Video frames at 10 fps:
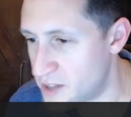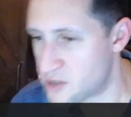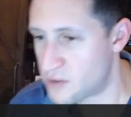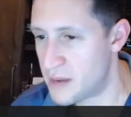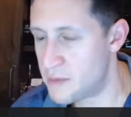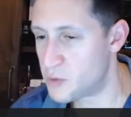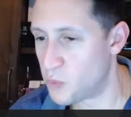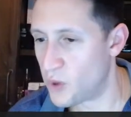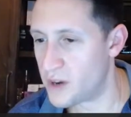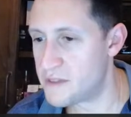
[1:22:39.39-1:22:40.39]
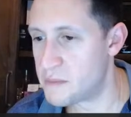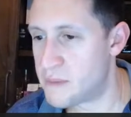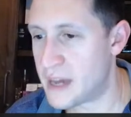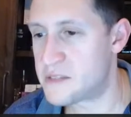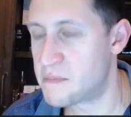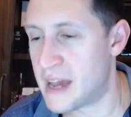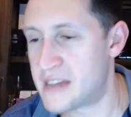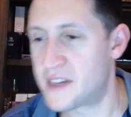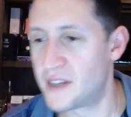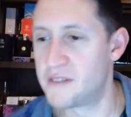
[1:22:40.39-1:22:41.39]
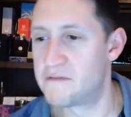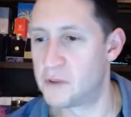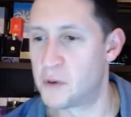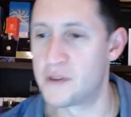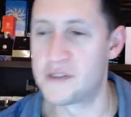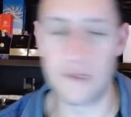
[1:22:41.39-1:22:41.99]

the stream is one of the best masculine florals